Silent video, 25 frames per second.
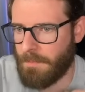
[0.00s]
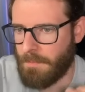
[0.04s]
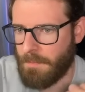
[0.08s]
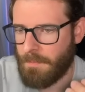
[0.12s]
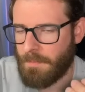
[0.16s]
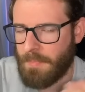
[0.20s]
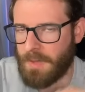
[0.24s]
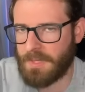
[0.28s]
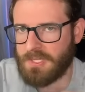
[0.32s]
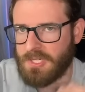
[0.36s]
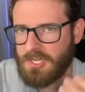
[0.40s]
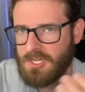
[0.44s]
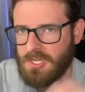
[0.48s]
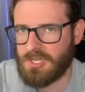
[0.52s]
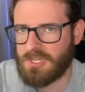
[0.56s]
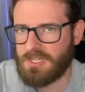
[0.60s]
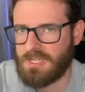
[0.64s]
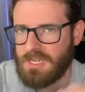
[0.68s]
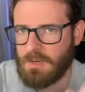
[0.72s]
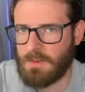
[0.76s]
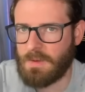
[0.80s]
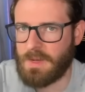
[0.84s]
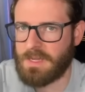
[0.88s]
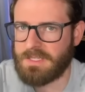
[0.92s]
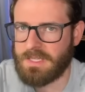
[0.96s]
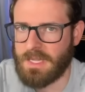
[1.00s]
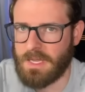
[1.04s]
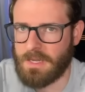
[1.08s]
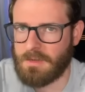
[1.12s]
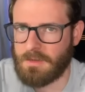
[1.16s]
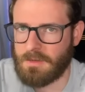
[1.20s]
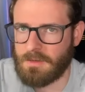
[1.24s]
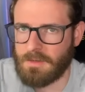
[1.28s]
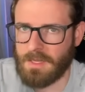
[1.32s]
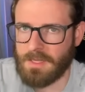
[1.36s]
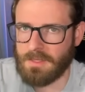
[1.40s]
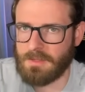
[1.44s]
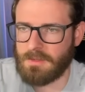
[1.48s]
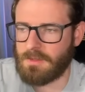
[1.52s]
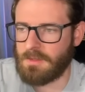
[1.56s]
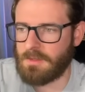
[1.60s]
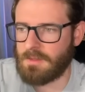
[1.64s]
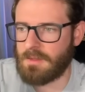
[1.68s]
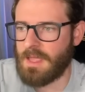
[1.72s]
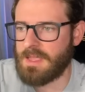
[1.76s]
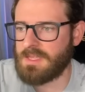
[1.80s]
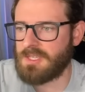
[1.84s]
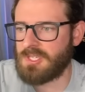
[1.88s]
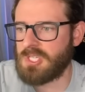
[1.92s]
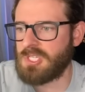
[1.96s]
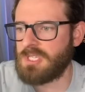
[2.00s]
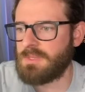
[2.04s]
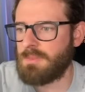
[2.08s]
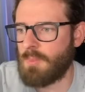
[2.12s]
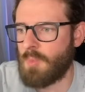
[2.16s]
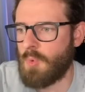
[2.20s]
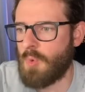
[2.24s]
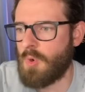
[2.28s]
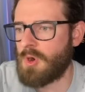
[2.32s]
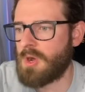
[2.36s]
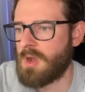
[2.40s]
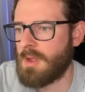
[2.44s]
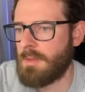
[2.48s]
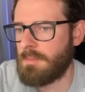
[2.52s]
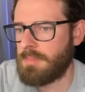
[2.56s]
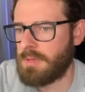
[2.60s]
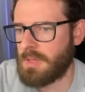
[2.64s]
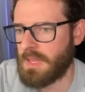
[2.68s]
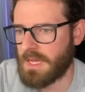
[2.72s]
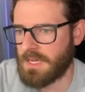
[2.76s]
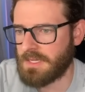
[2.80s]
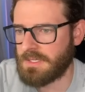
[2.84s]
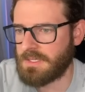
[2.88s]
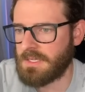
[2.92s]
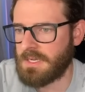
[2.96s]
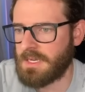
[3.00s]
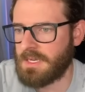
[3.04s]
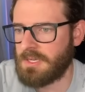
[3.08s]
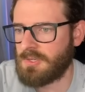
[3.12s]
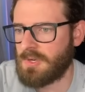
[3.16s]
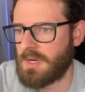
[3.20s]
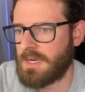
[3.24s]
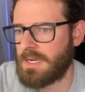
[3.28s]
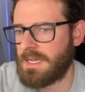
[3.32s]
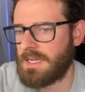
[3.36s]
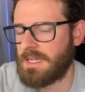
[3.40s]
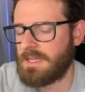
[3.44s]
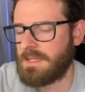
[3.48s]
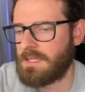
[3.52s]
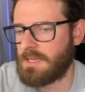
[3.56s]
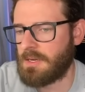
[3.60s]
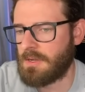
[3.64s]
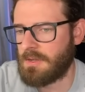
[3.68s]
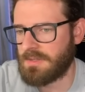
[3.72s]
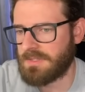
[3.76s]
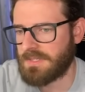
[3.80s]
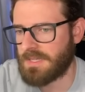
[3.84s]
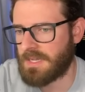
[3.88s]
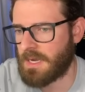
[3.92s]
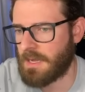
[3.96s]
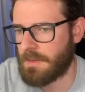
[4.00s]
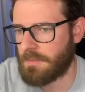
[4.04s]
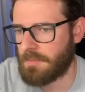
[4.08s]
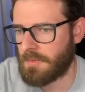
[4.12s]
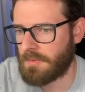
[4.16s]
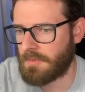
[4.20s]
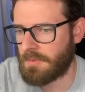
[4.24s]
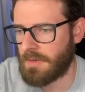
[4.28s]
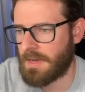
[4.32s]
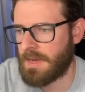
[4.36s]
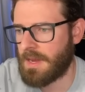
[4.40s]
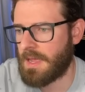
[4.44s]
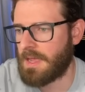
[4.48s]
But did you just hear what I said? Like that's just more complexity trying to get that all set up, right?